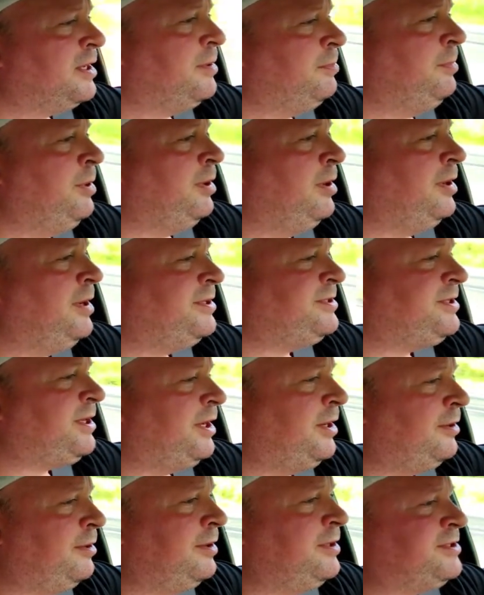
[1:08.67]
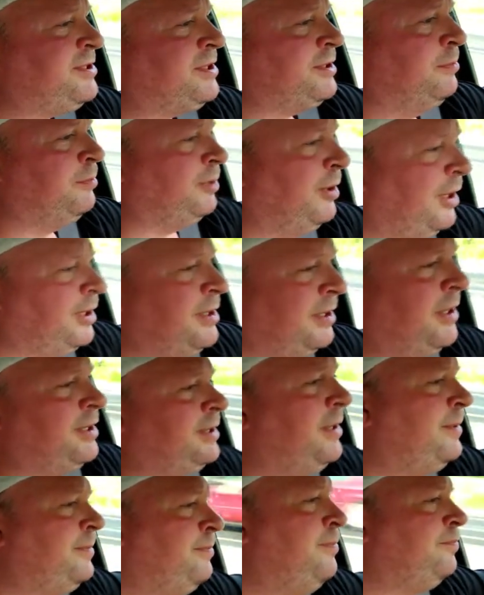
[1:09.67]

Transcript: community center in Subligna,